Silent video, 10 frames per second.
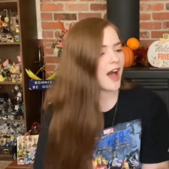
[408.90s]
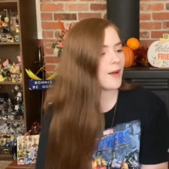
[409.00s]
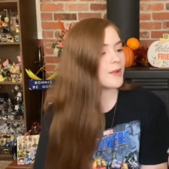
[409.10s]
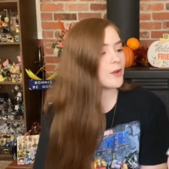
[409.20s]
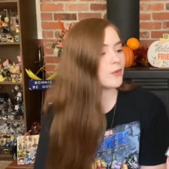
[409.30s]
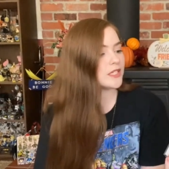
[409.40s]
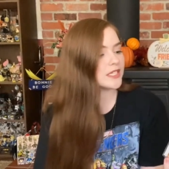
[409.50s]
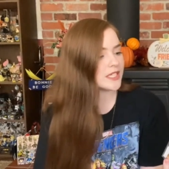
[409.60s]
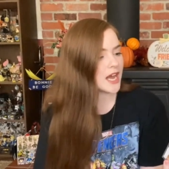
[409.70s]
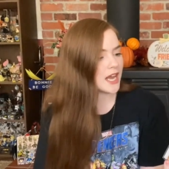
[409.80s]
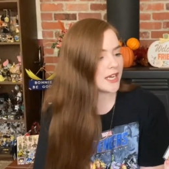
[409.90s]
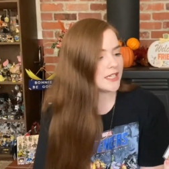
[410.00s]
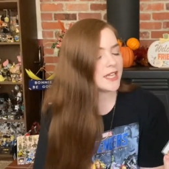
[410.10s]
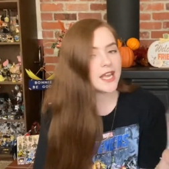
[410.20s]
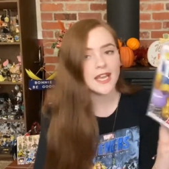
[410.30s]
it was
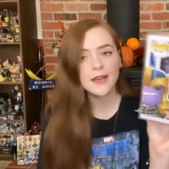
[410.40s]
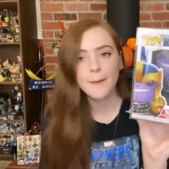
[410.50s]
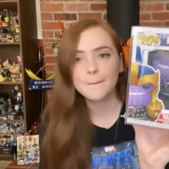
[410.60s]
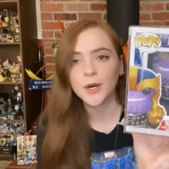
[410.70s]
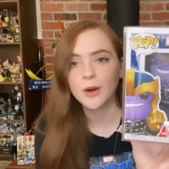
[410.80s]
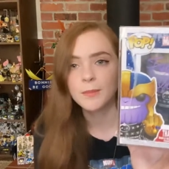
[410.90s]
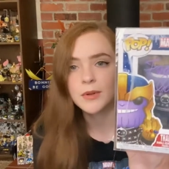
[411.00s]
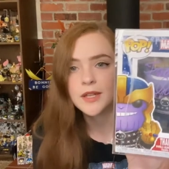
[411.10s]
signed in purple